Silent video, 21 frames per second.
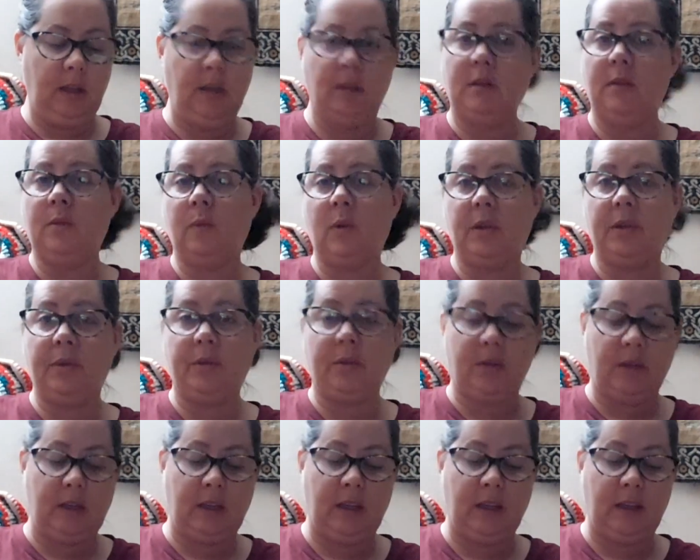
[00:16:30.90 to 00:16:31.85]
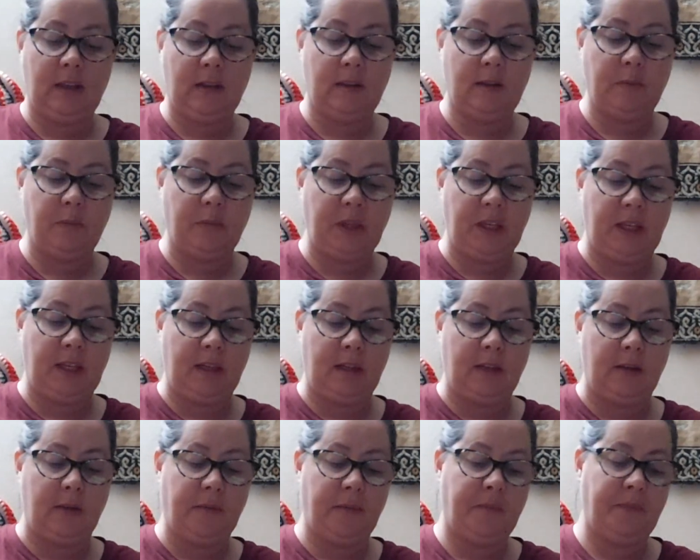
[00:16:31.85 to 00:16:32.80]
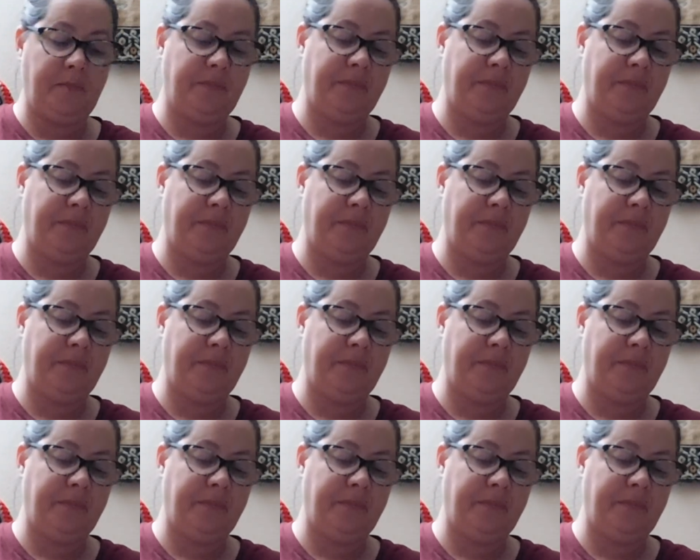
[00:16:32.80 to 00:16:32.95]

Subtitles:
just want to crochet and get this blanket done.